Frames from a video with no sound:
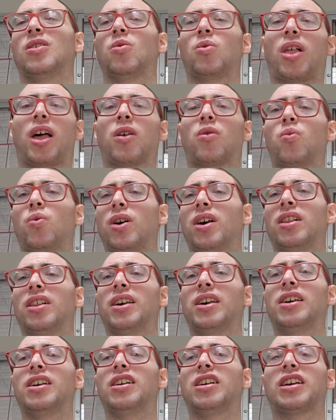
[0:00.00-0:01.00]
like
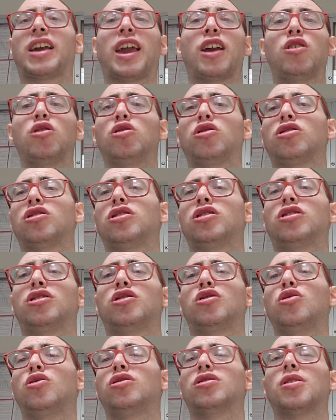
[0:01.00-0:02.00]
really, can you
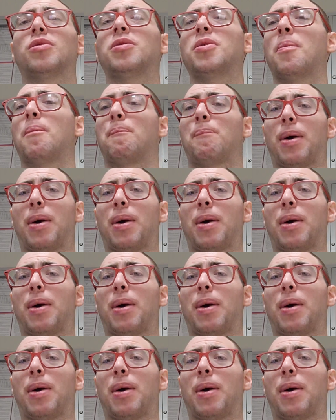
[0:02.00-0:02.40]
do something